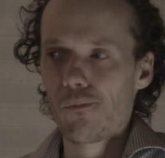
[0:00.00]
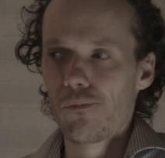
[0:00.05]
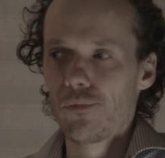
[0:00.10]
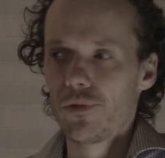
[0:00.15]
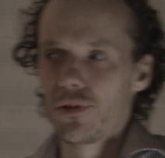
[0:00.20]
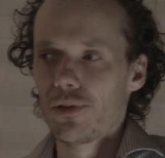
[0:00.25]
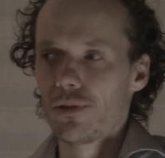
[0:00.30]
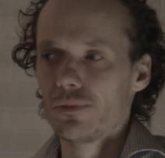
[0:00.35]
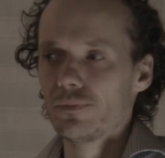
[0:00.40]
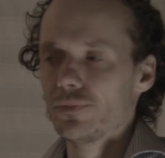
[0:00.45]

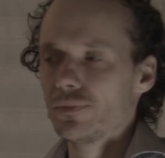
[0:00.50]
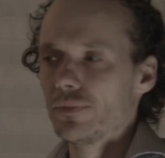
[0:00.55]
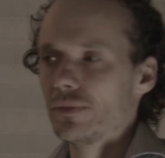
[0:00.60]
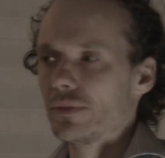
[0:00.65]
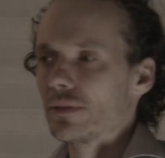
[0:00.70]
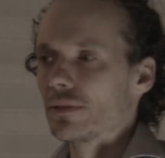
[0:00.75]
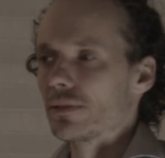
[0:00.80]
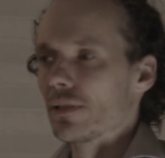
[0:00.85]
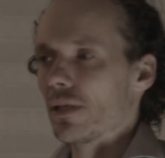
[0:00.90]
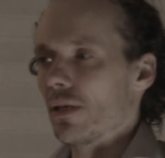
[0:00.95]
you know.
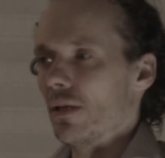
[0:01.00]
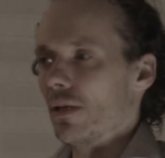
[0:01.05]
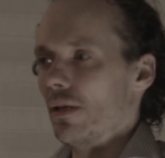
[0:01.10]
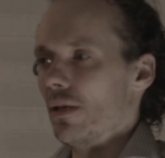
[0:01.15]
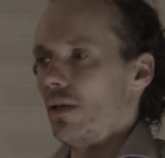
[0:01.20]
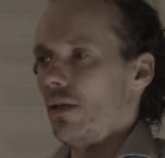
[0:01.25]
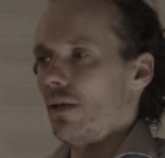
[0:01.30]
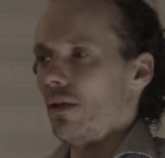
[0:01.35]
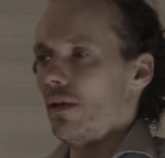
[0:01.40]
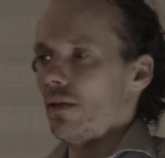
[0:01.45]

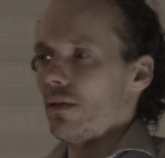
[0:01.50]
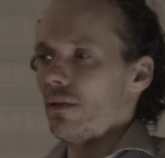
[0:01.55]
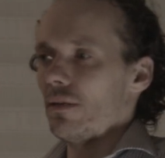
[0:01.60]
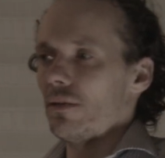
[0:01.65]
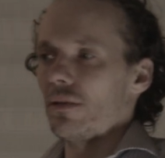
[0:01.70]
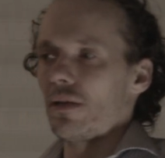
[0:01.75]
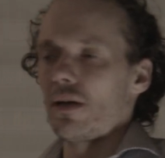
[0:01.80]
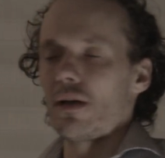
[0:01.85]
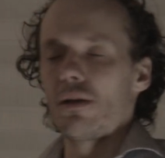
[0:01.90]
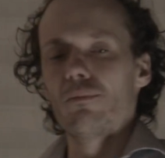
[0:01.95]

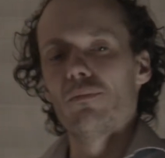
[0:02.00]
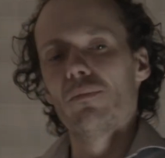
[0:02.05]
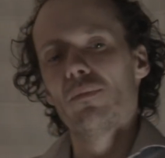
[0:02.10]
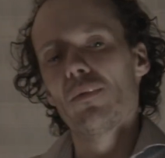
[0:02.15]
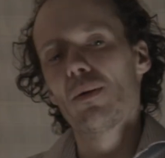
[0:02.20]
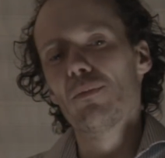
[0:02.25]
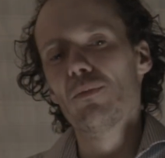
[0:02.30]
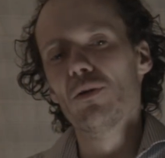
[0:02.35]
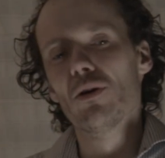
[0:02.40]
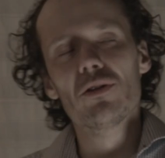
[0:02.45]

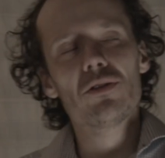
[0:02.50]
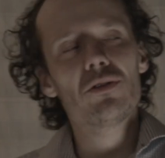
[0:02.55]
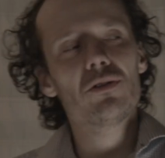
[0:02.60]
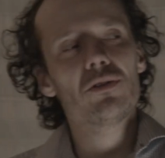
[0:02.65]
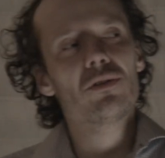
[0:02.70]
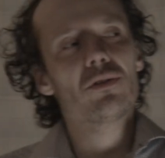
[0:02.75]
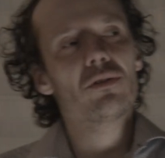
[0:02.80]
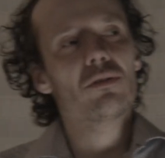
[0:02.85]
I'm not.